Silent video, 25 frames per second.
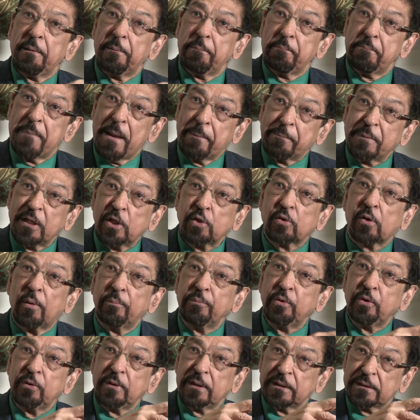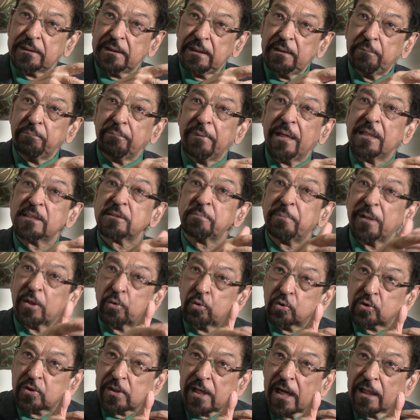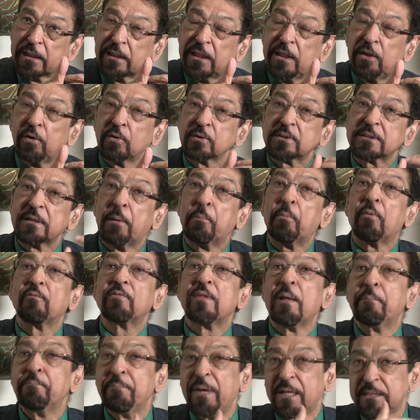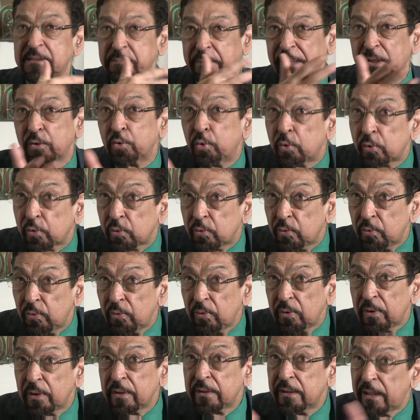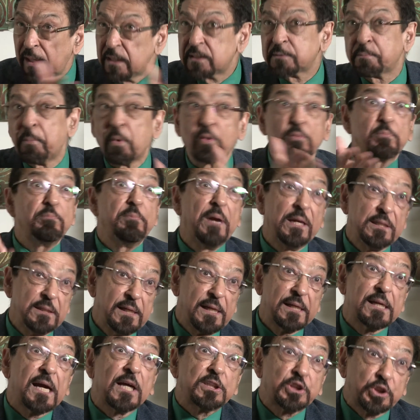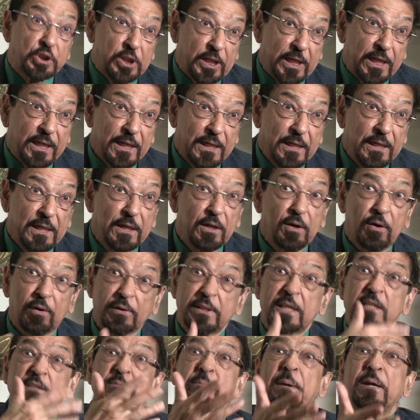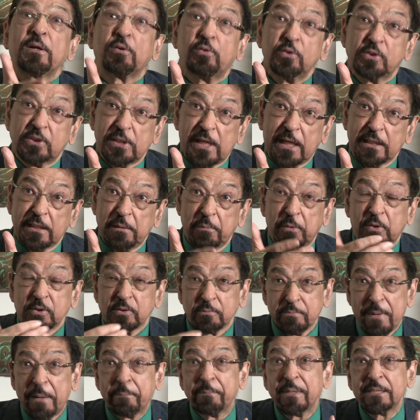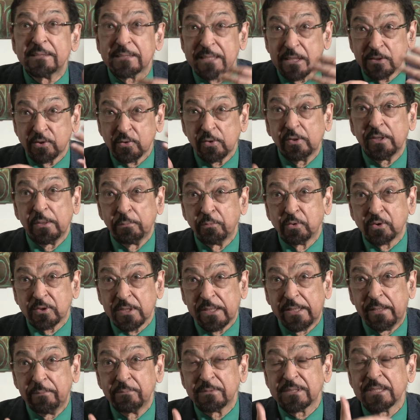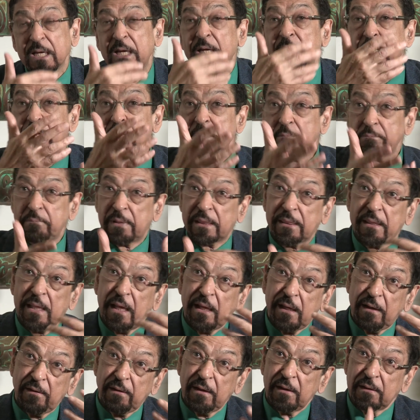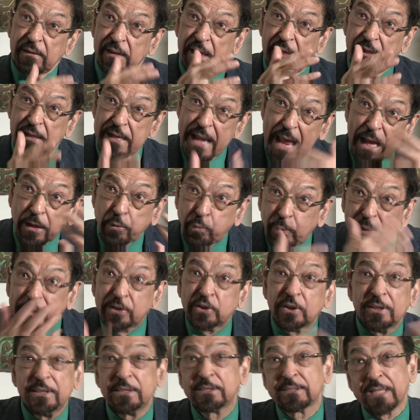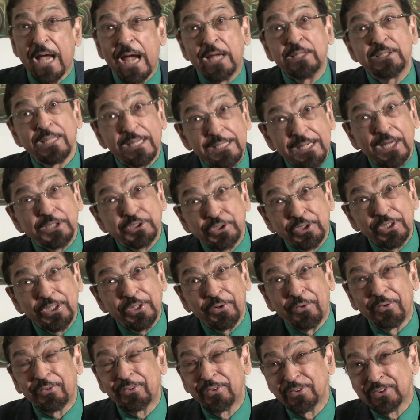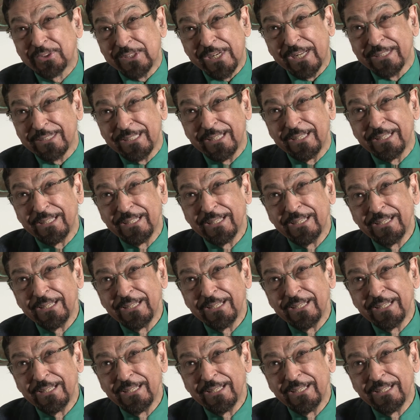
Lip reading: Memon community may speak Gujarati, or some of them may speak Urdu. They spoke mainly Kachi, or they speak Gujarati, because Memons are Sunni Muslims, but their language is either Kachi or Gujarati.